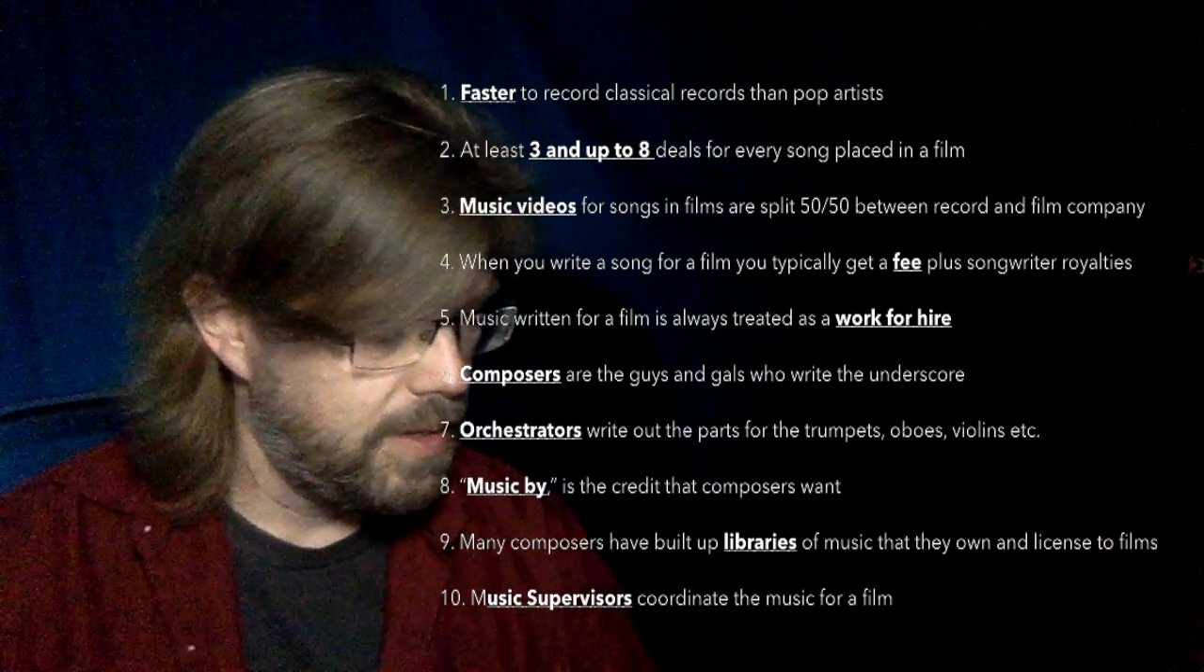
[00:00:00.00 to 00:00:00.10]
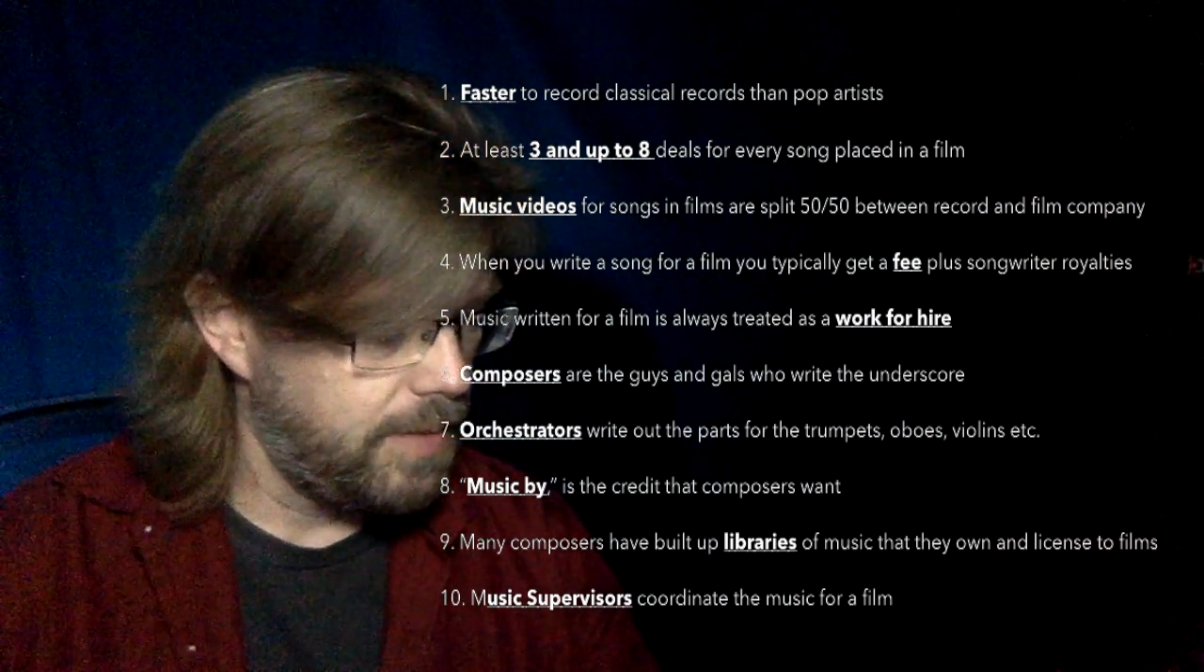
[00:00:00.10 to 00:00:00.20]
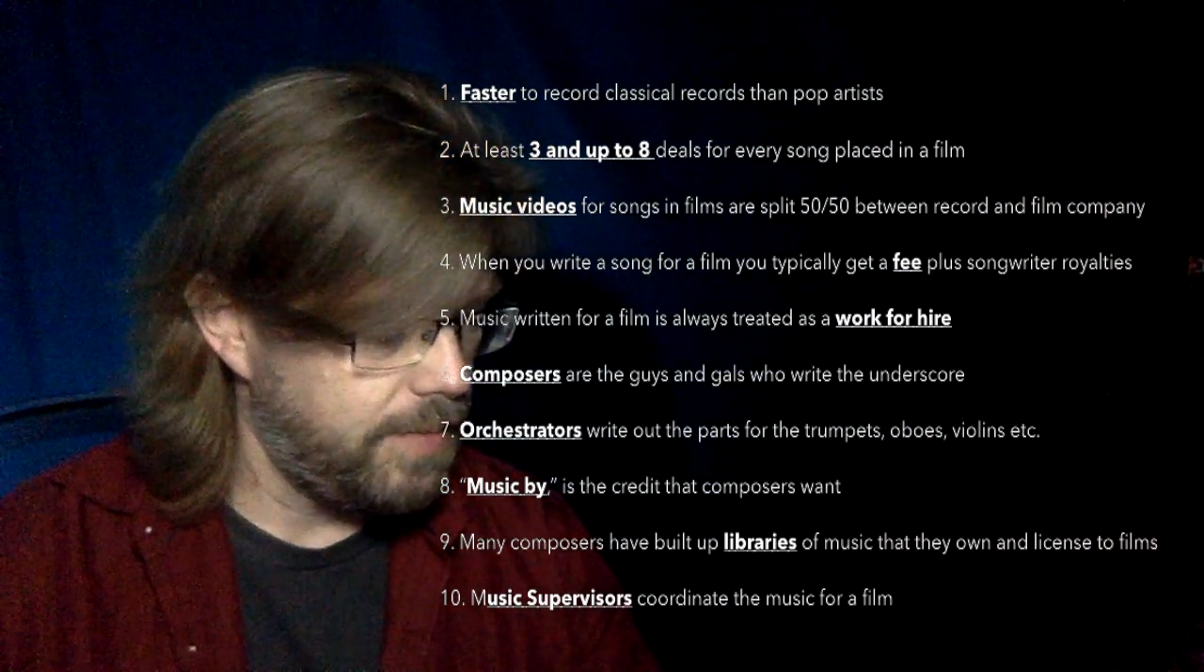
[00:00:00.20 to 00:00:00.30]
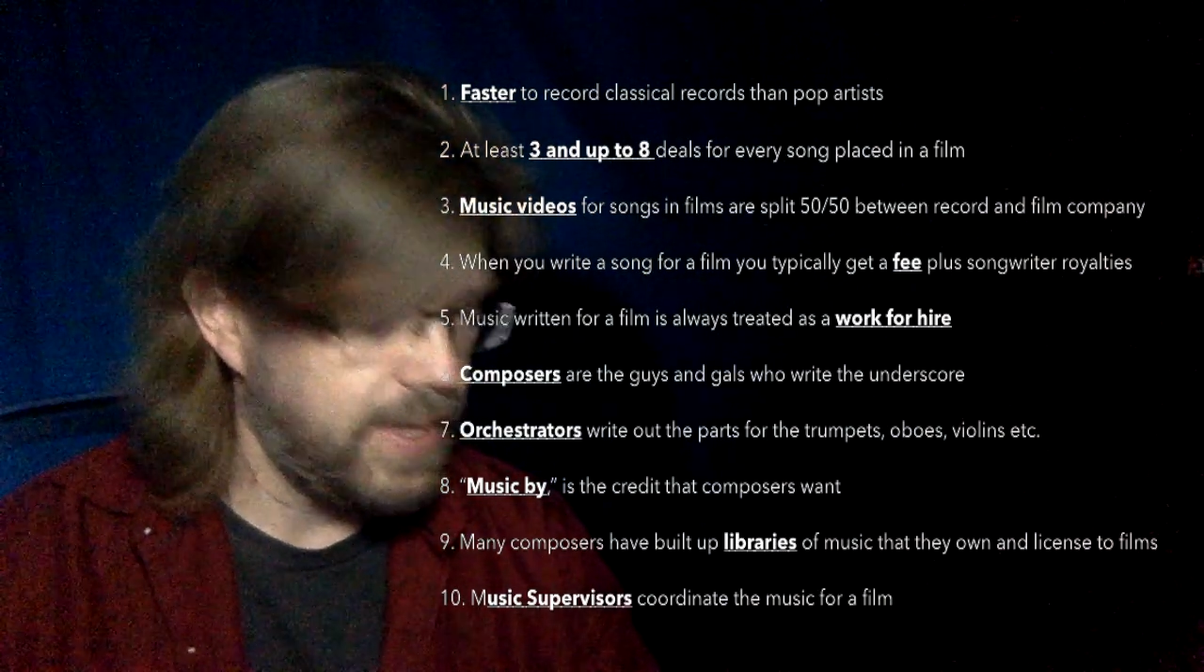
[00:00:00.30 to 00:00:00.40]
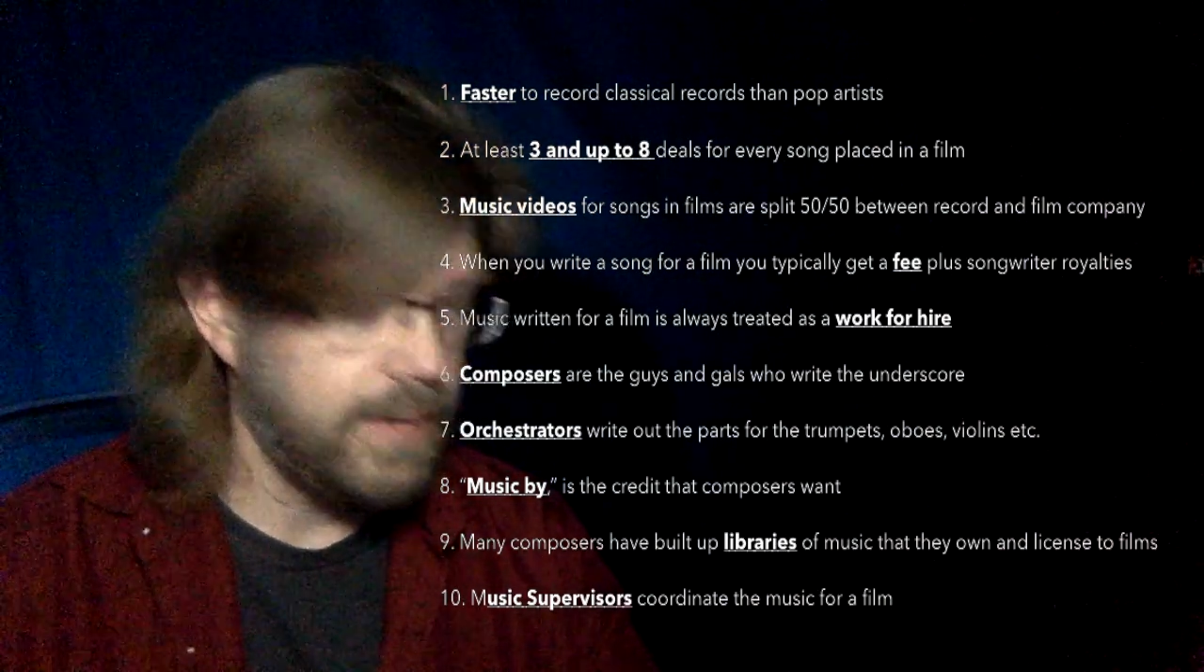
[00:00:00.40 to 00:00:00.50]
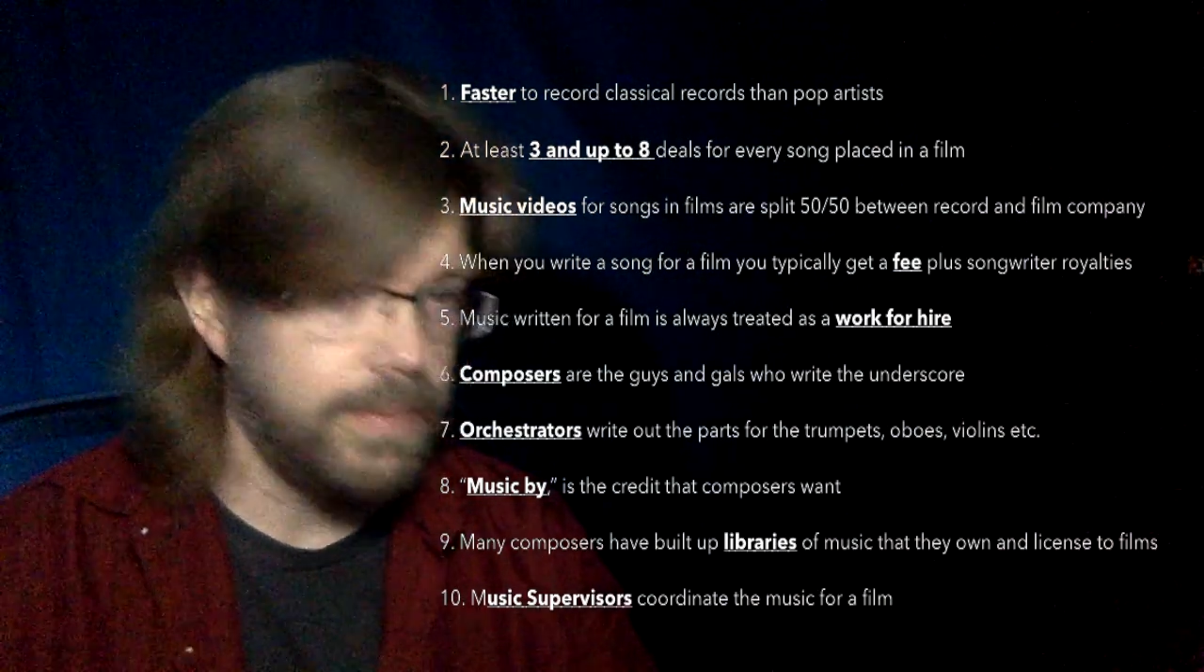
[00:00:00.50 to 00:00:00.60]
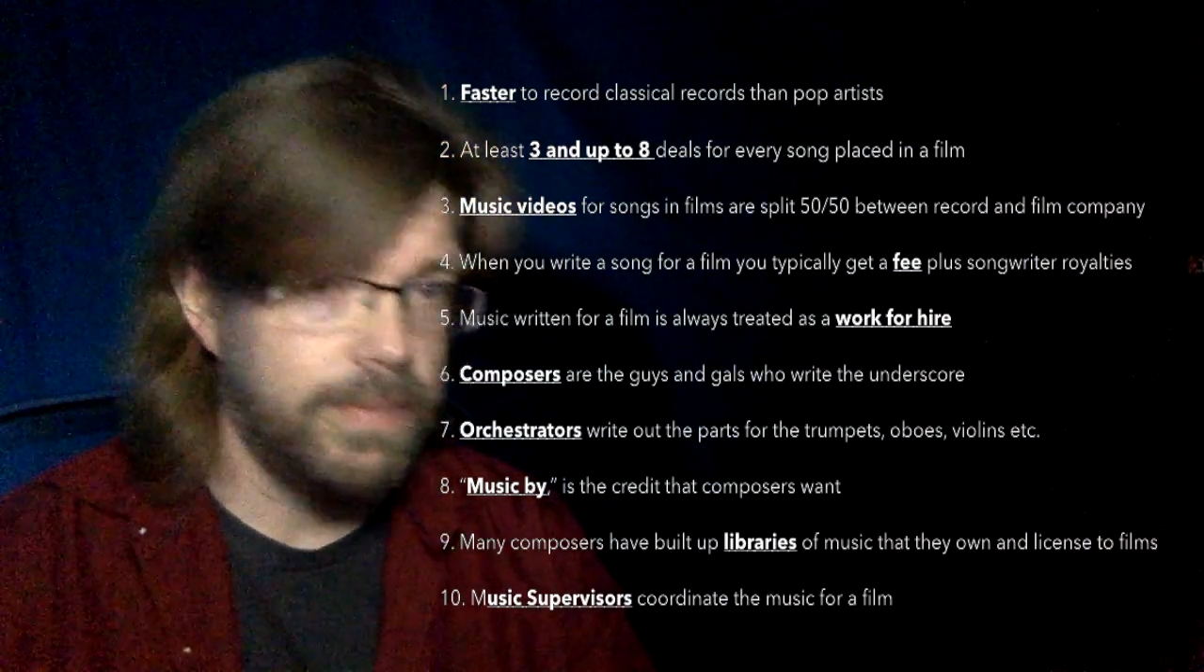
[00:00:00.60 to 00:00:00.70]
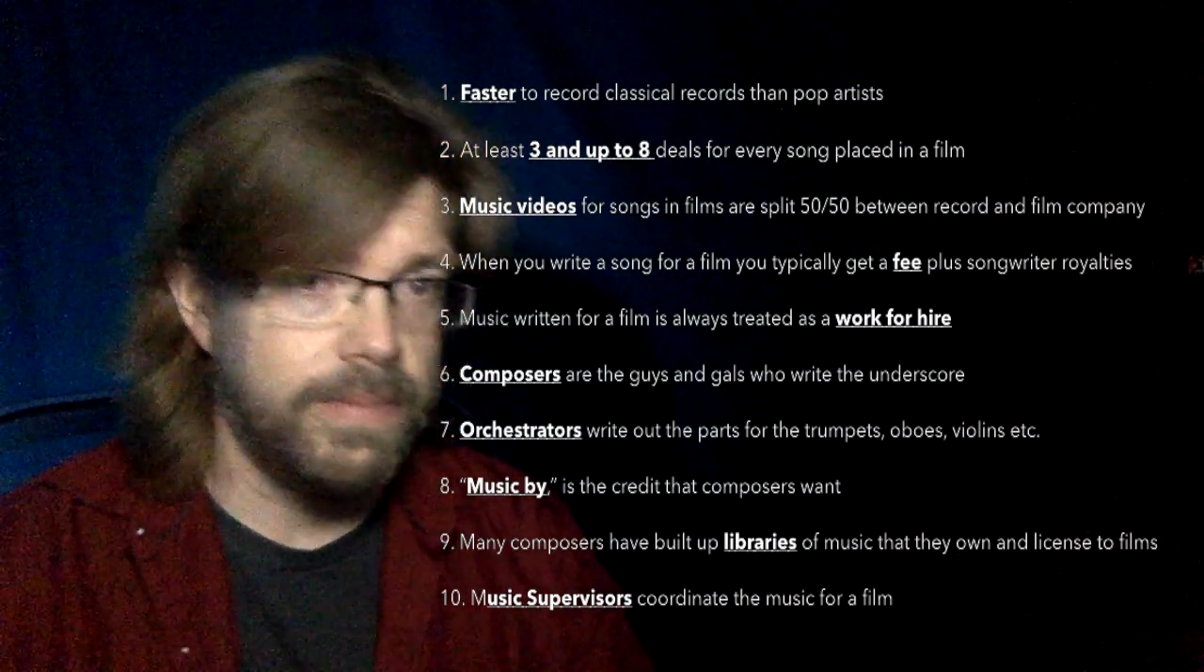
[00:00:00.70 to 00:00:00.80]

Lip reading: but